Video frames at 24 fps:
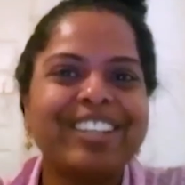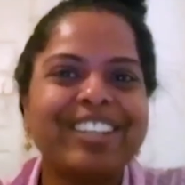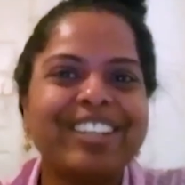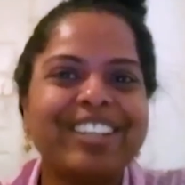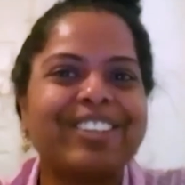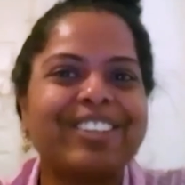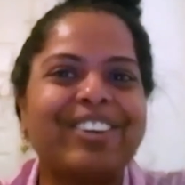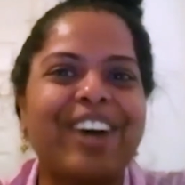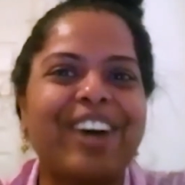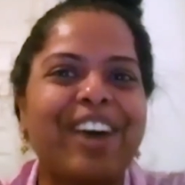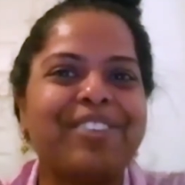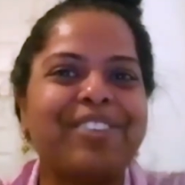
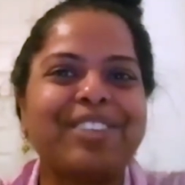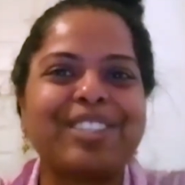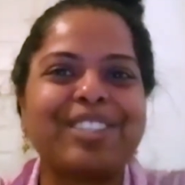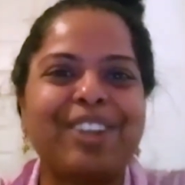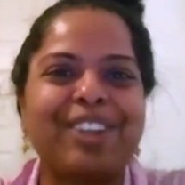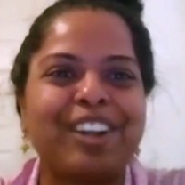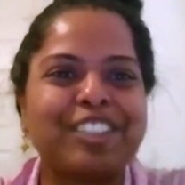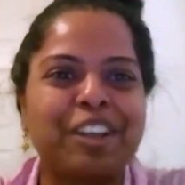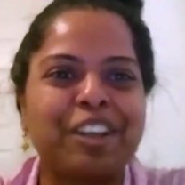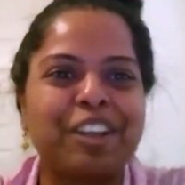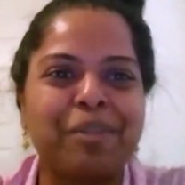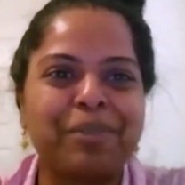So I was
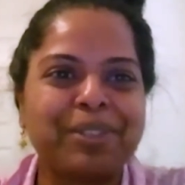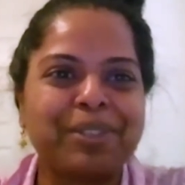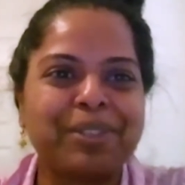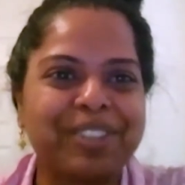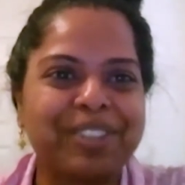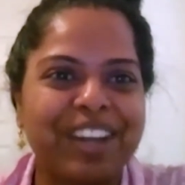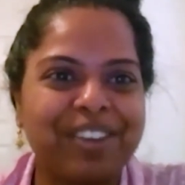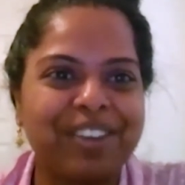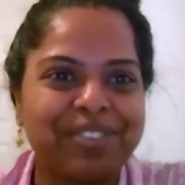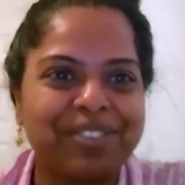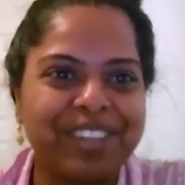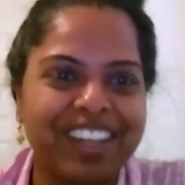not supposed to
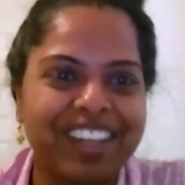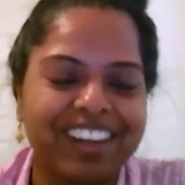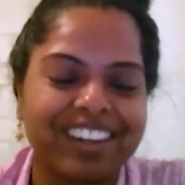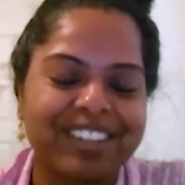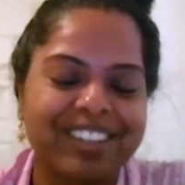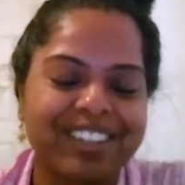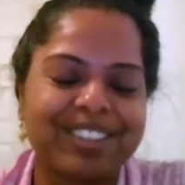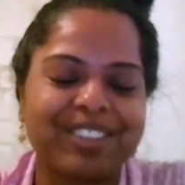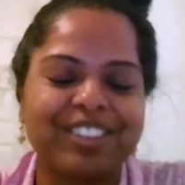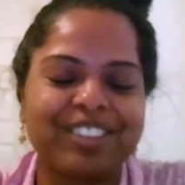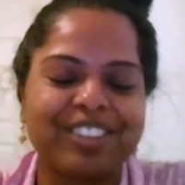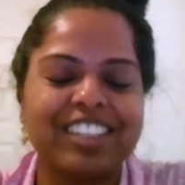get fear.
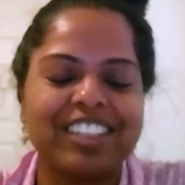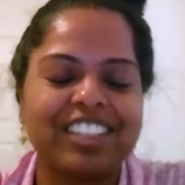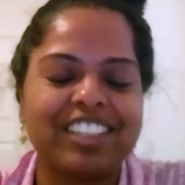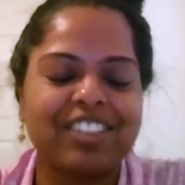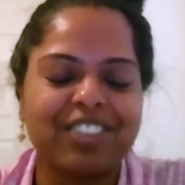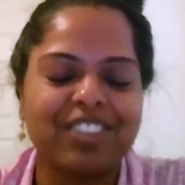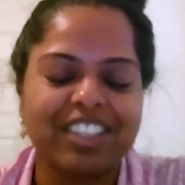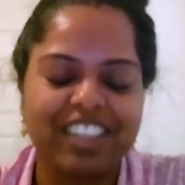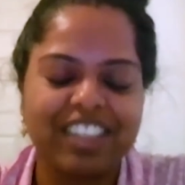So this was